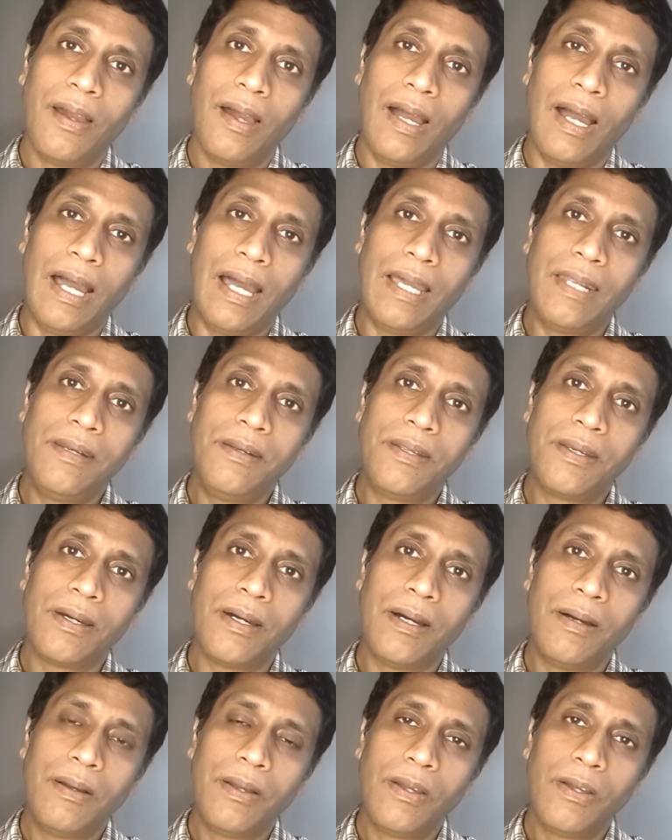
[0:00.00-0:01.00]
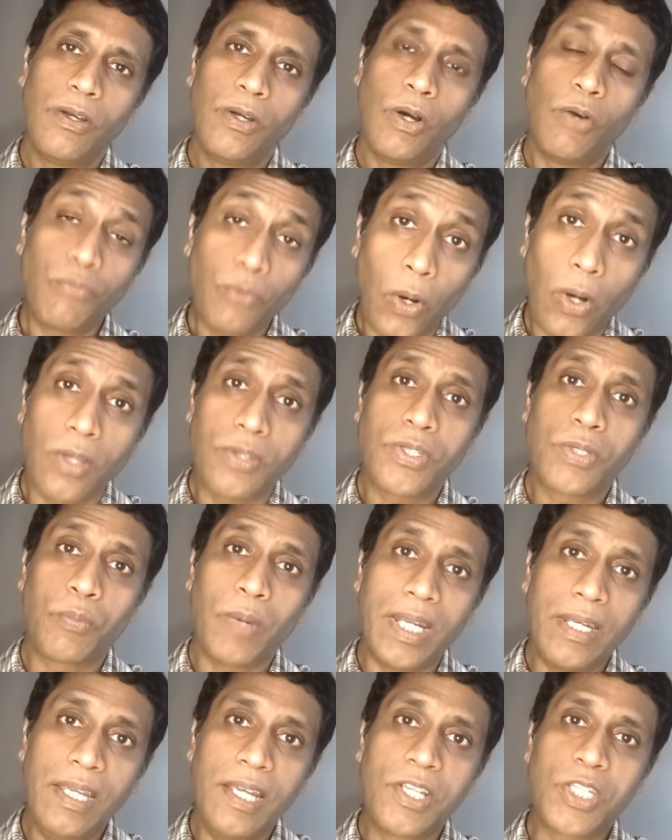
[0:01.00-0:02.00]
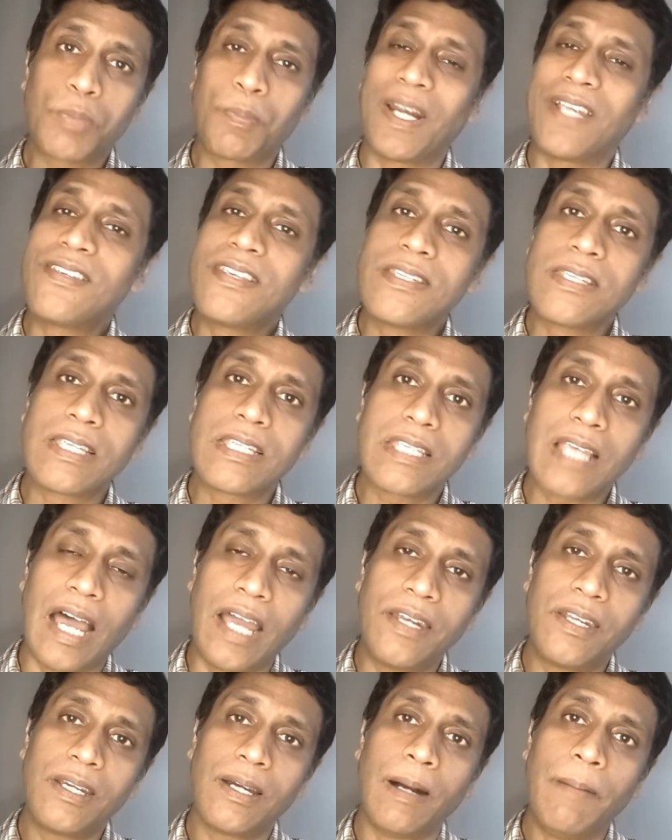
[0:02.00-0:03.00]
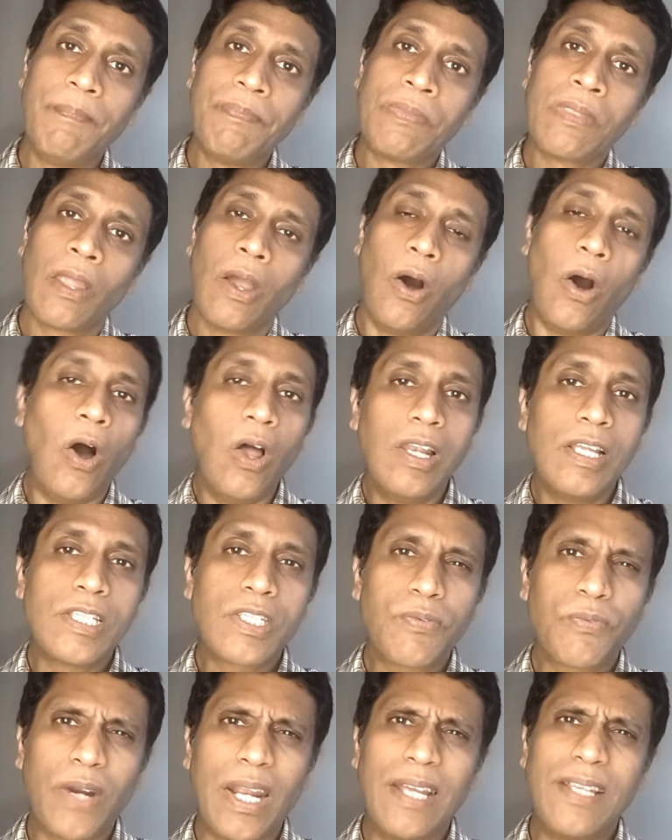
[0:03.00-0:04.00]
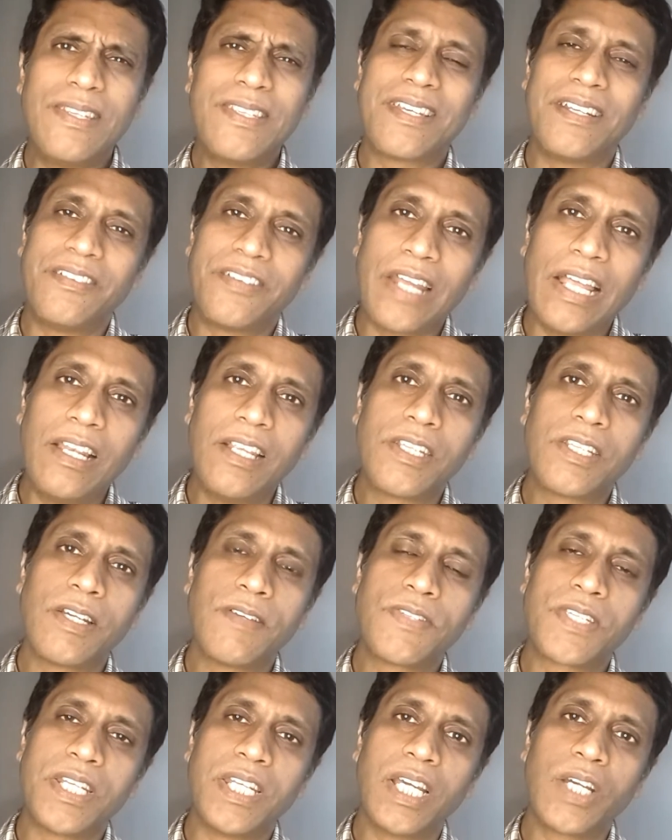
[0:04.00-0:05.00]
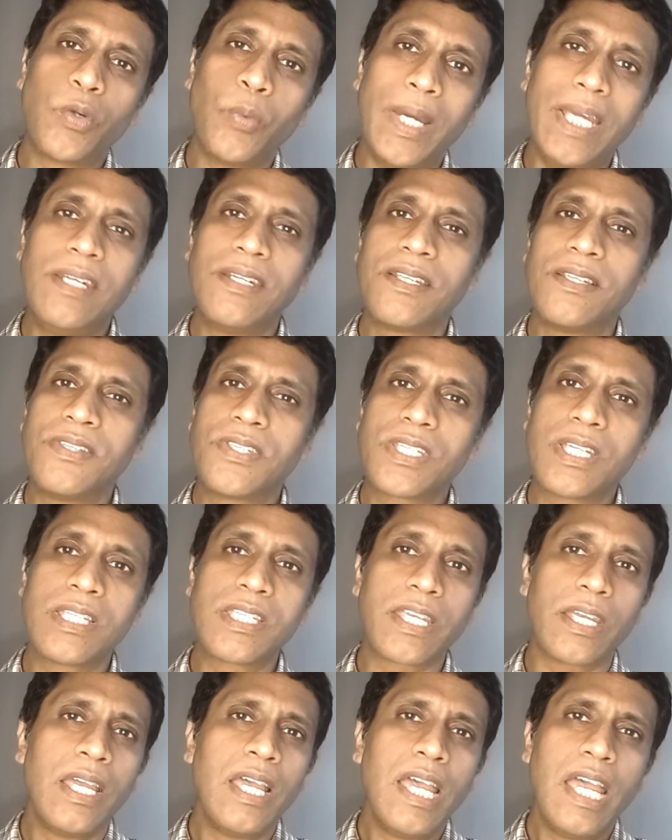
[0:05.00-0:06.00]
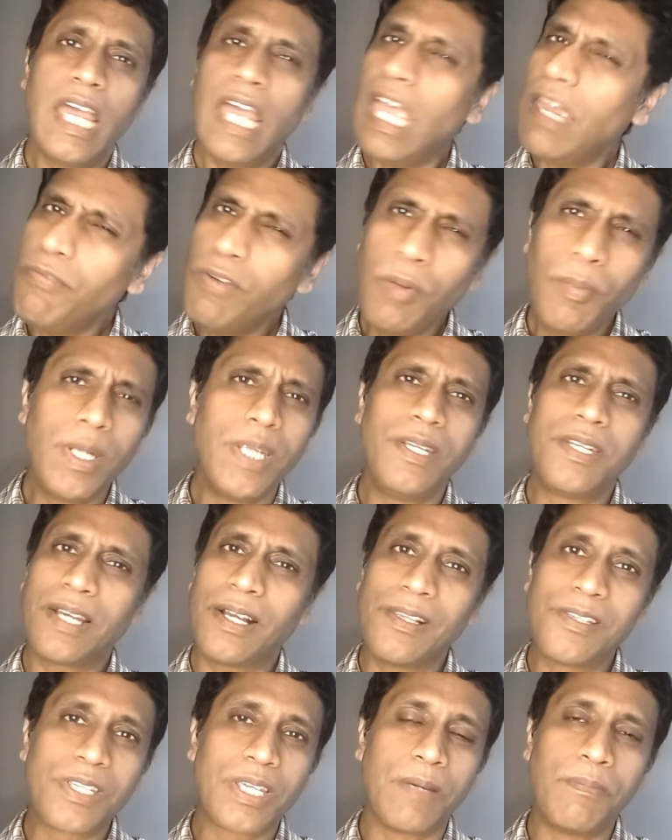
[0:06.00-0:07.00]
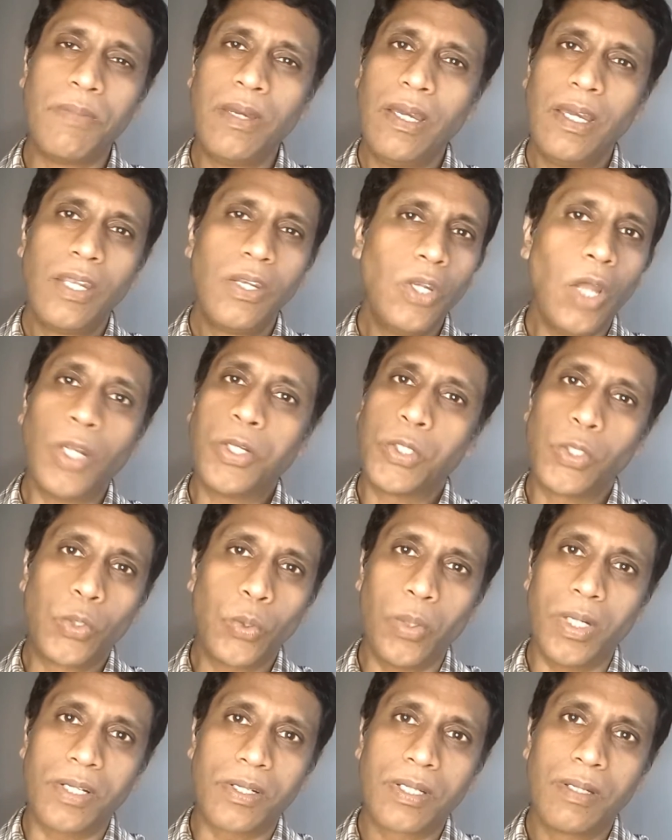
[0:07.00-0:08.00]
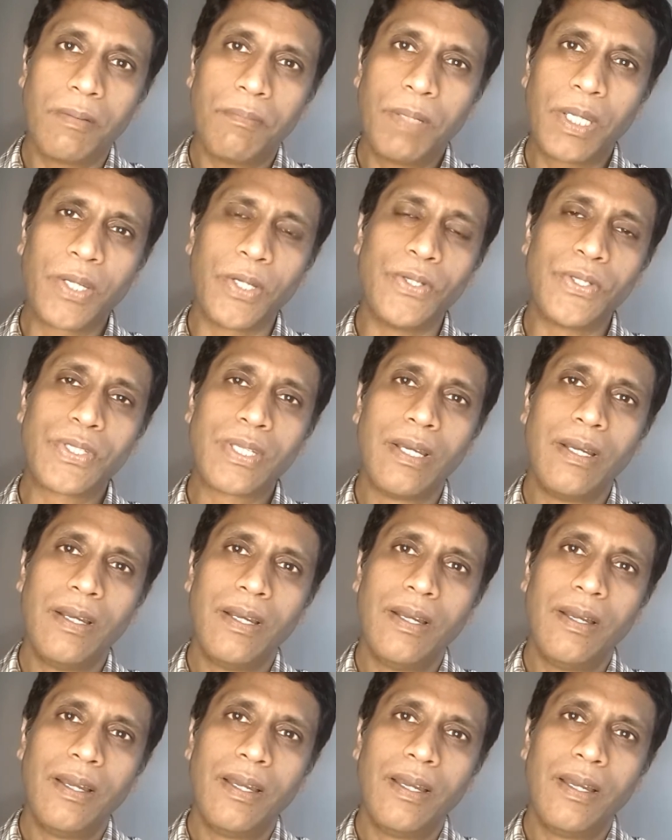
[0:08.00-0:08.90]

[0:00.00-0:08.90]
And of course, when he expresses this idea, all his friends and relatives and acquaintances, everybody tells him not to do it because,